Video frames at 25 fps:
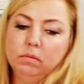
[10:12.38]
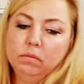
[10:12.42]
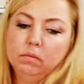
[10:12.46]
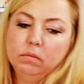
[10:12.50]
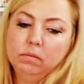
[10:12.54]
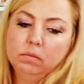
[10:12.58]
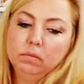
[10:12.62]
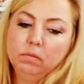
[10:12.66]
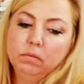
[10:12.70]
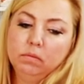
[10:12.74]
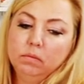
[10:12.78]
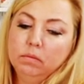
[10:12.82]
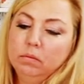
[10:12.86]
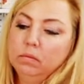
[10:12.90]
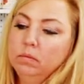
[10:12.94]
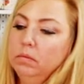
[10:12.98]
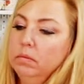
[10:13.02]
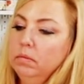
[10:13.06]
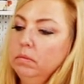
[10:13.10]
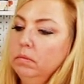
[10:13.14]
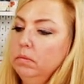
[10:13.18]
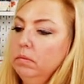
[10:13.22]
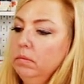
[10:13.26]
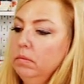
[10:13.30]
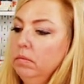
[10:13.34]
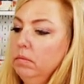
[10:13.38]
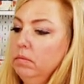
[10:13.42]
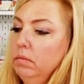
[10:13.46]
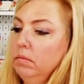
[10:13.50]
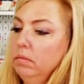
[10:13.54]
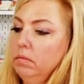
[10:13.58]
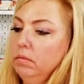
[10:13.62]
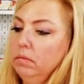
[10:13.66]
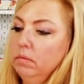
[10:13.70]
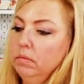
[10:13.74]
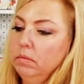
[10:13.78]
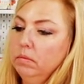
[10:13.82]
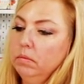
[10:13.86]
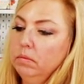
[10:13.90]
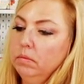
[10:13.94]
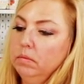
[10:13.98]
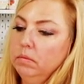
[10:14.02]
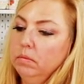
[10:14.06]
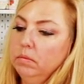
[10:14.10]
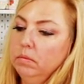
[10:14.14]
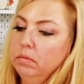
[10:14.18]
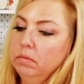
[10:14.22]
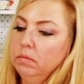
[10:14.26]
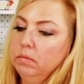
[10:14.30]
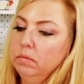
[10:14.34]

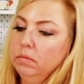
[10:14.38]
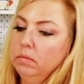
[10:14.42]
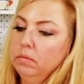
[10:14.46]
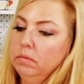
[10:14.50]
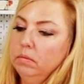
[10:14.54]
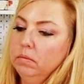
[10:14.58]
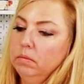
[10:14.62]
(not speaking)